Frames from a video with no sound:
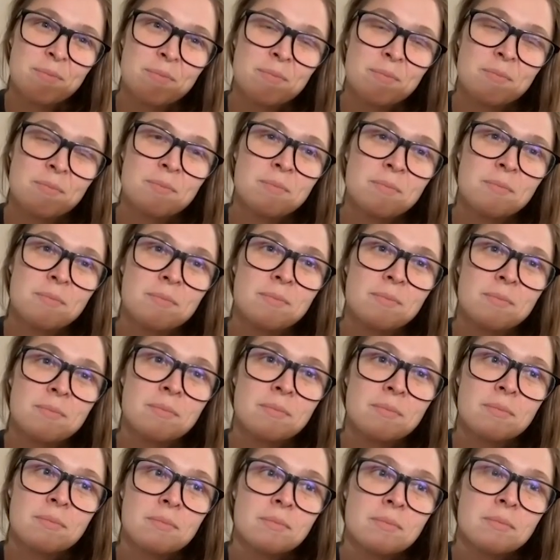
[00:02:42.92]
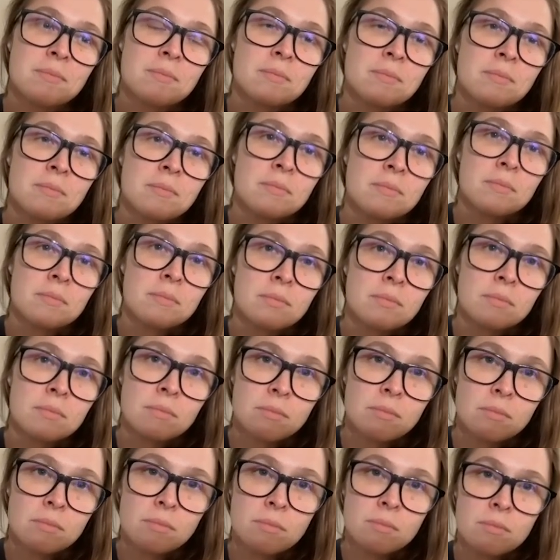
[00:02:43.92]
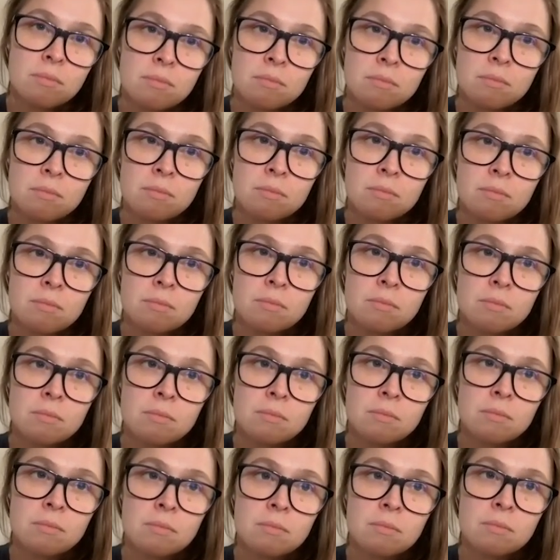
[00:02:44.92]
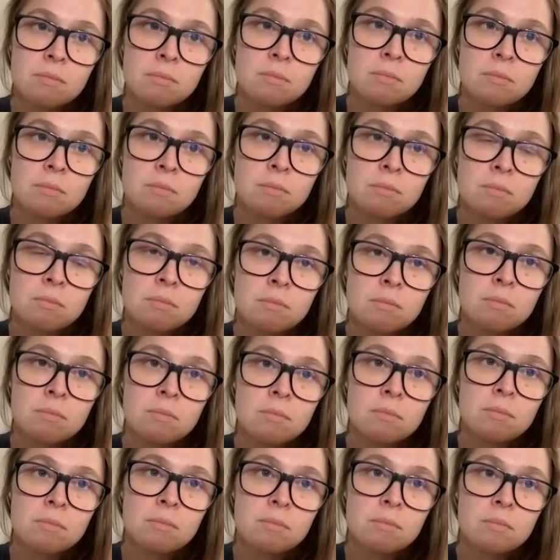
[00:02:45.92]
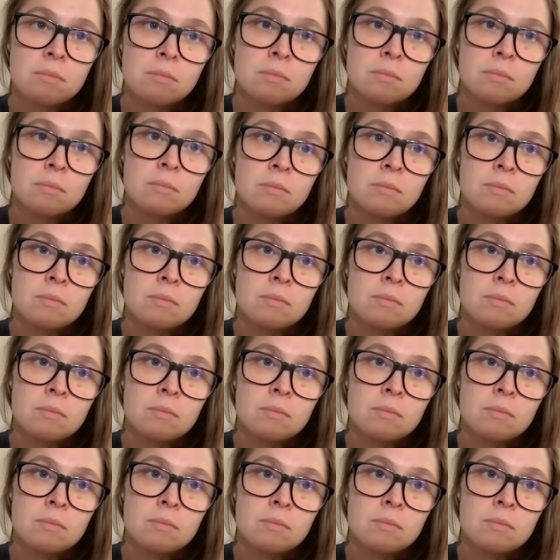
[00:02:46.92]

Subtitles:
(silent)